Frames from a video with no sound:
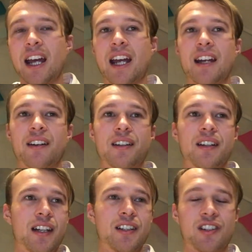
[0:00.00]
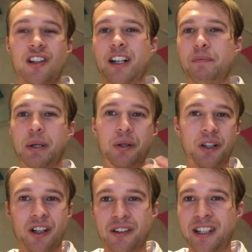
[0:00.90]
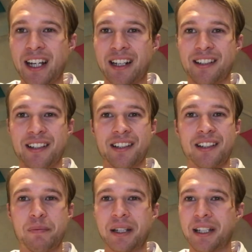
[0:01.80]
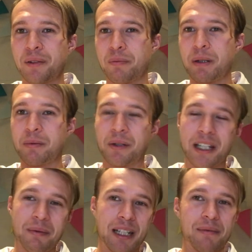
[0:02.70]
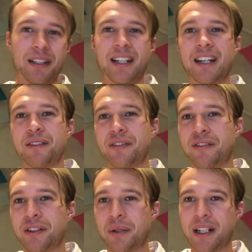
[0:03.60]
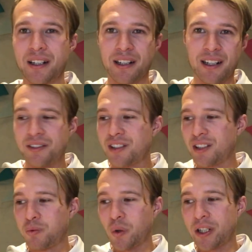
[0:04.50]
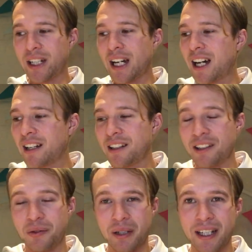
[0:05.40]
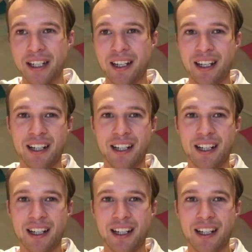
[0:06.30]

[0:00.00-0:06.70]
and just trying to build contacts and speaking with people, keeping up to date with everyone, and just working hard in this way.